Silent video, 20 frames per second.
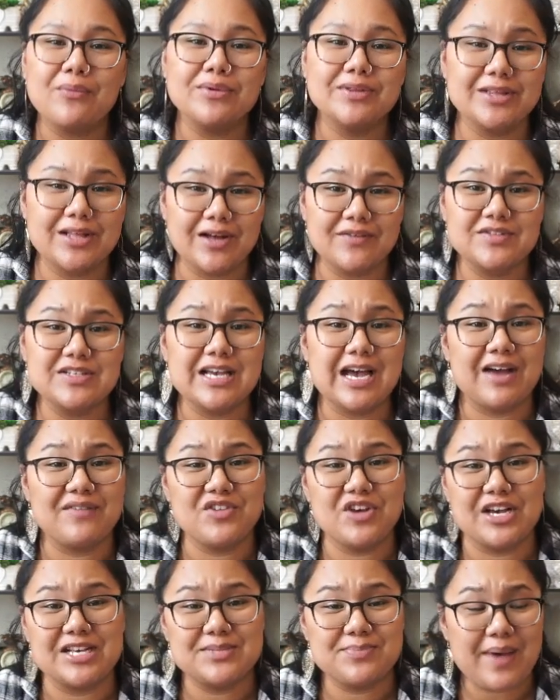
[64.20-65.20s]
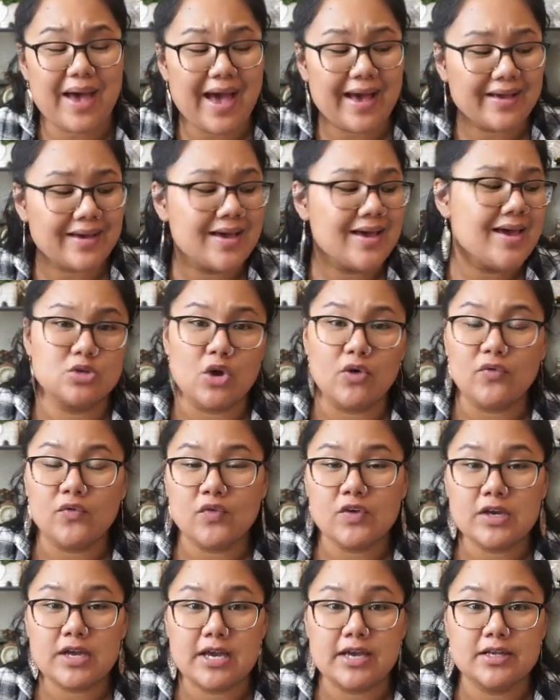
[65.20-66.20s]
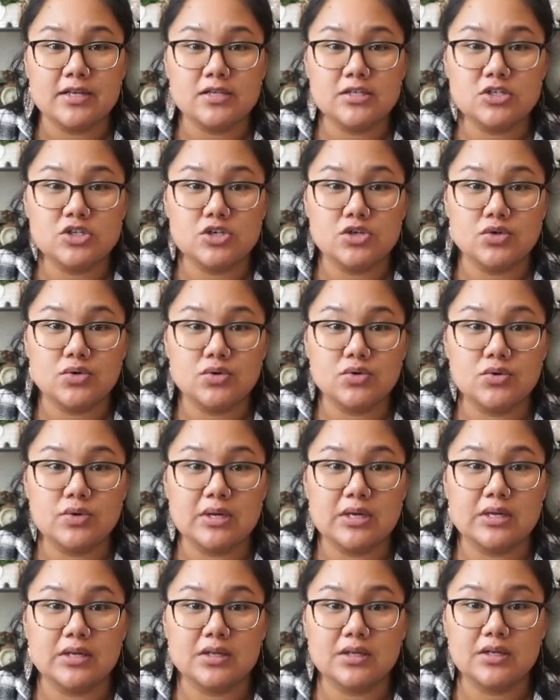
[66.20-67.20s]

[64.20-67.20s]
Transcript: I would love to have you guys back. Don't forget to